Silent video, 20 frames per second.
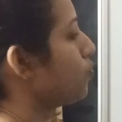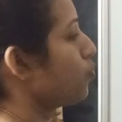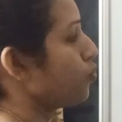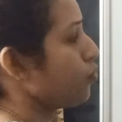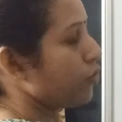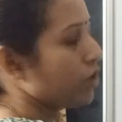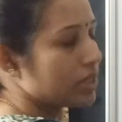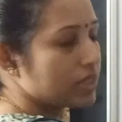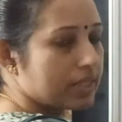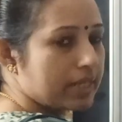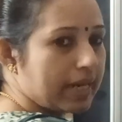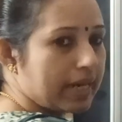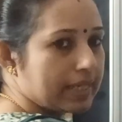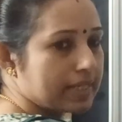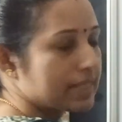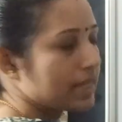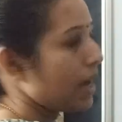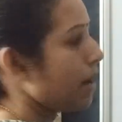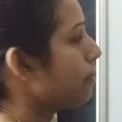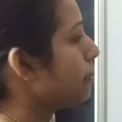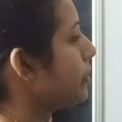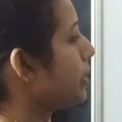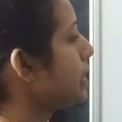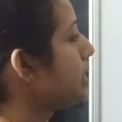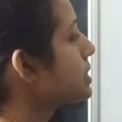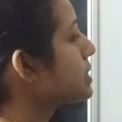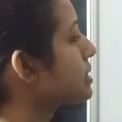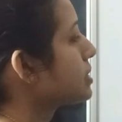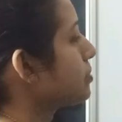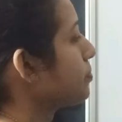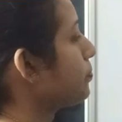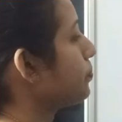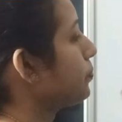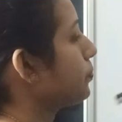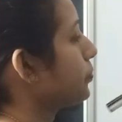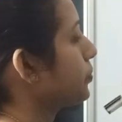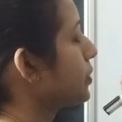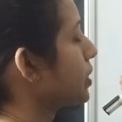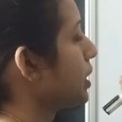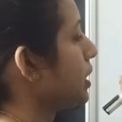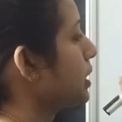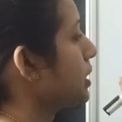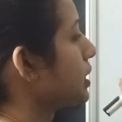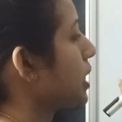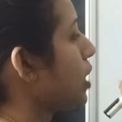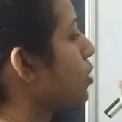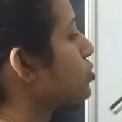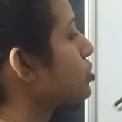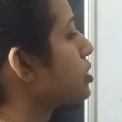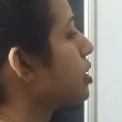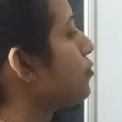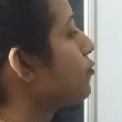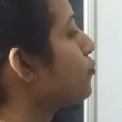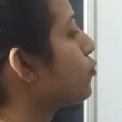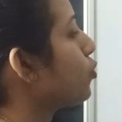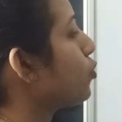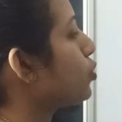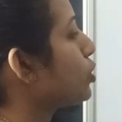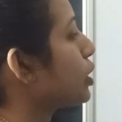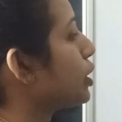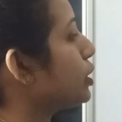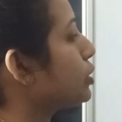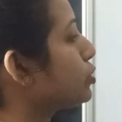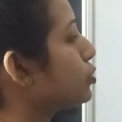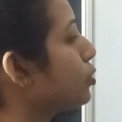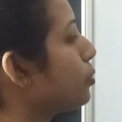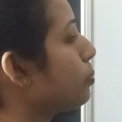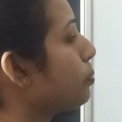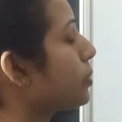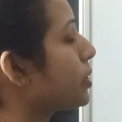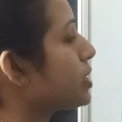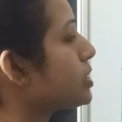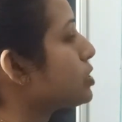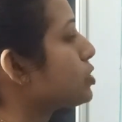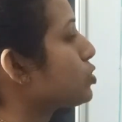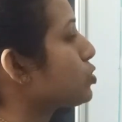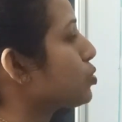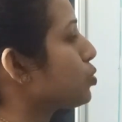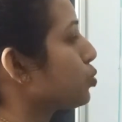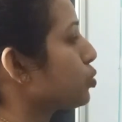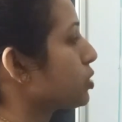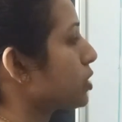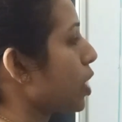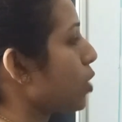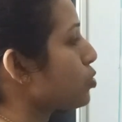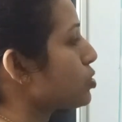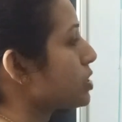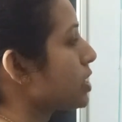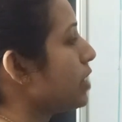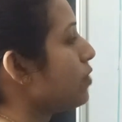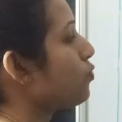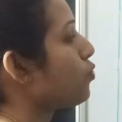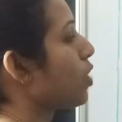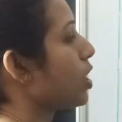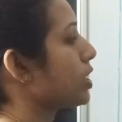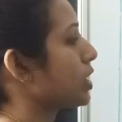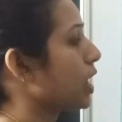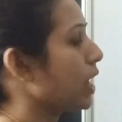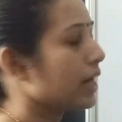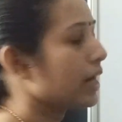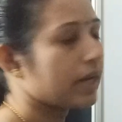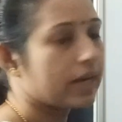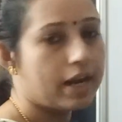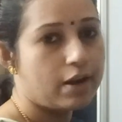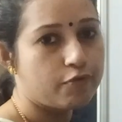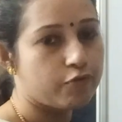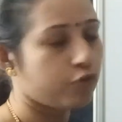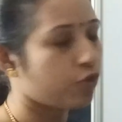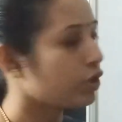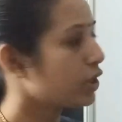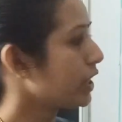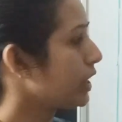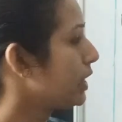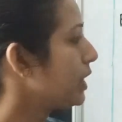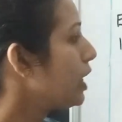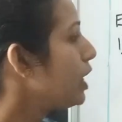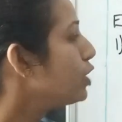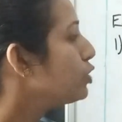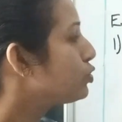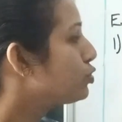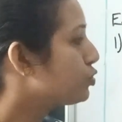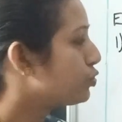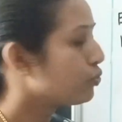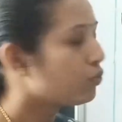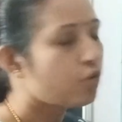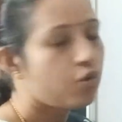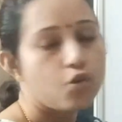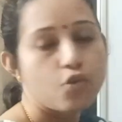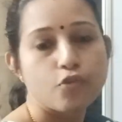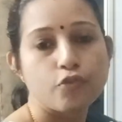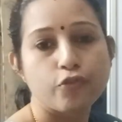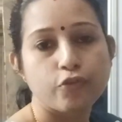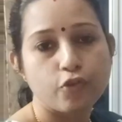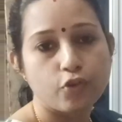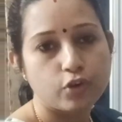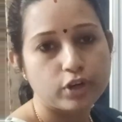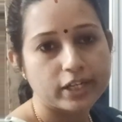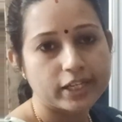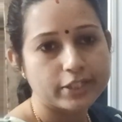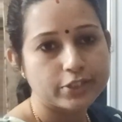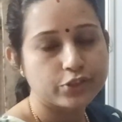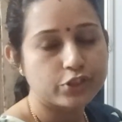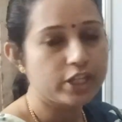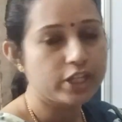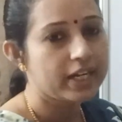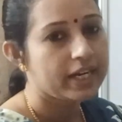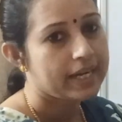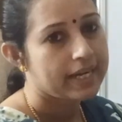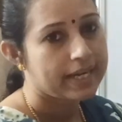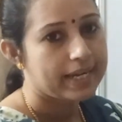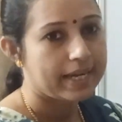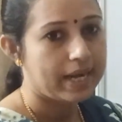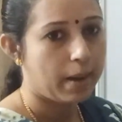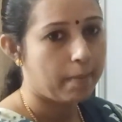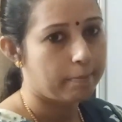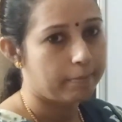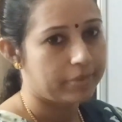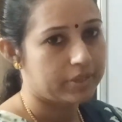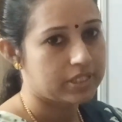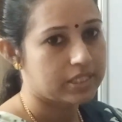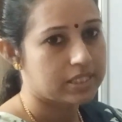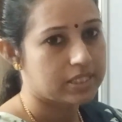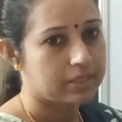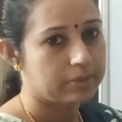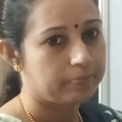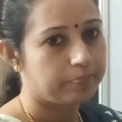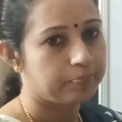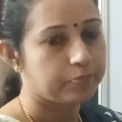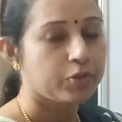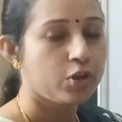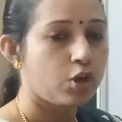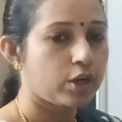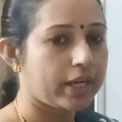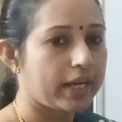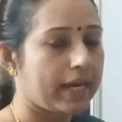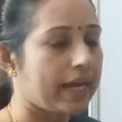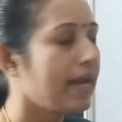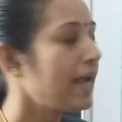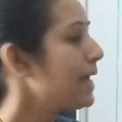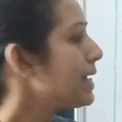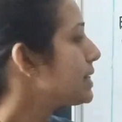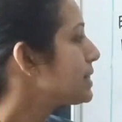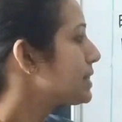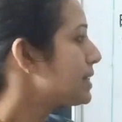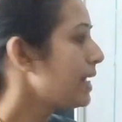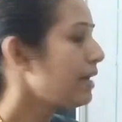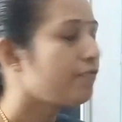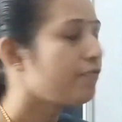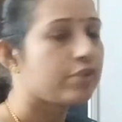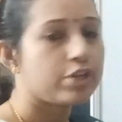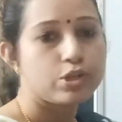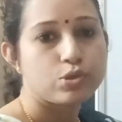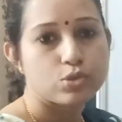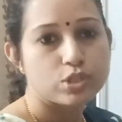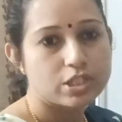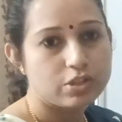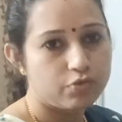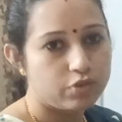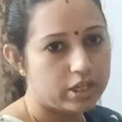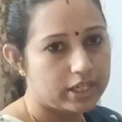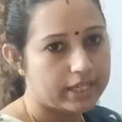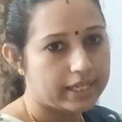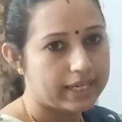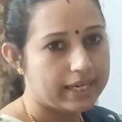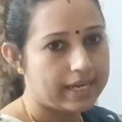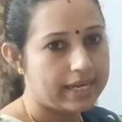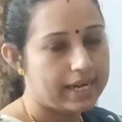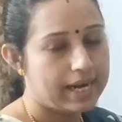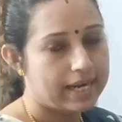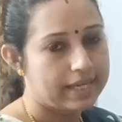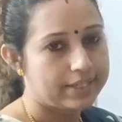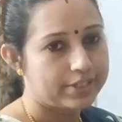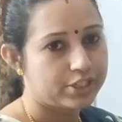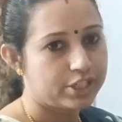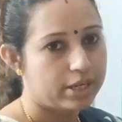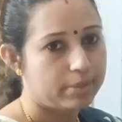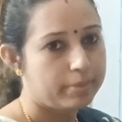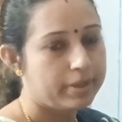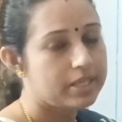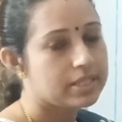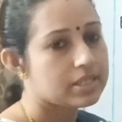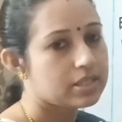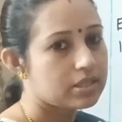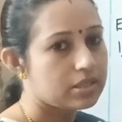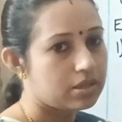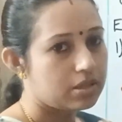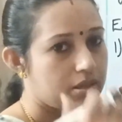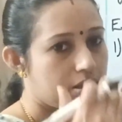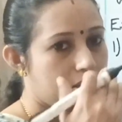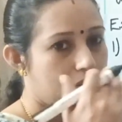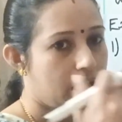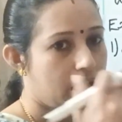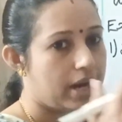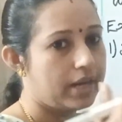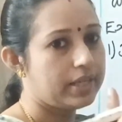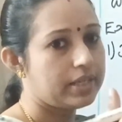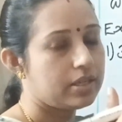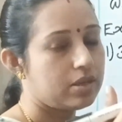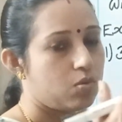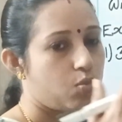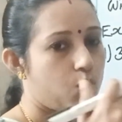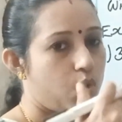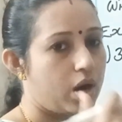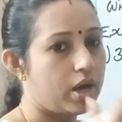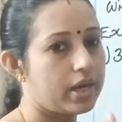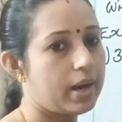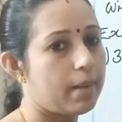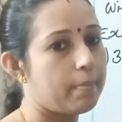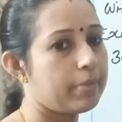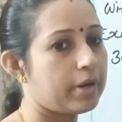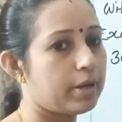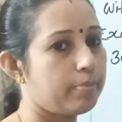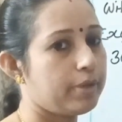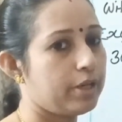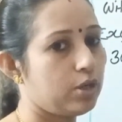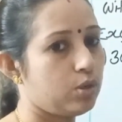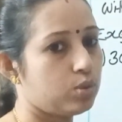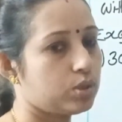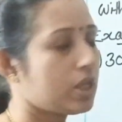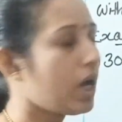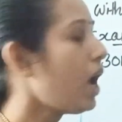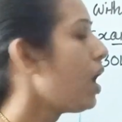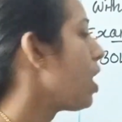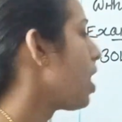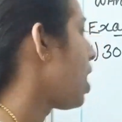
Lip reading: First example is 3042 plus 2140. Two 4-digit numbers. Okay. Then we use the vertical addition, means write one number below the